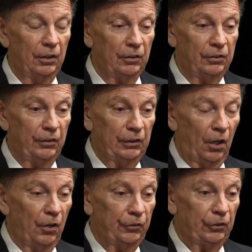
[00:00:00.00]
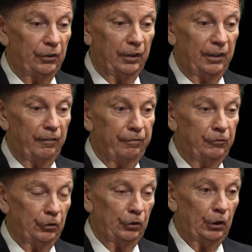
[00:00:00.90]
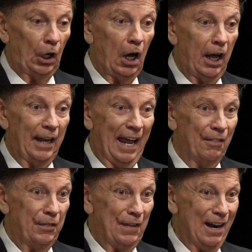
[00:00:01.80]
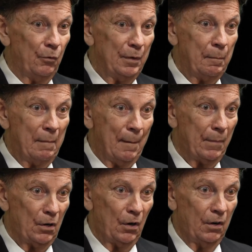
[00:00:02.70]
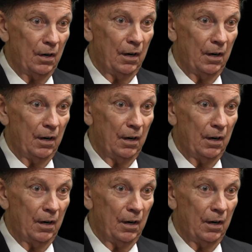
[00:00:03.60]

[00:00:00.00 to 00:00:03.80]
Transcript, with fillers: to the altar a gift to God, and there remember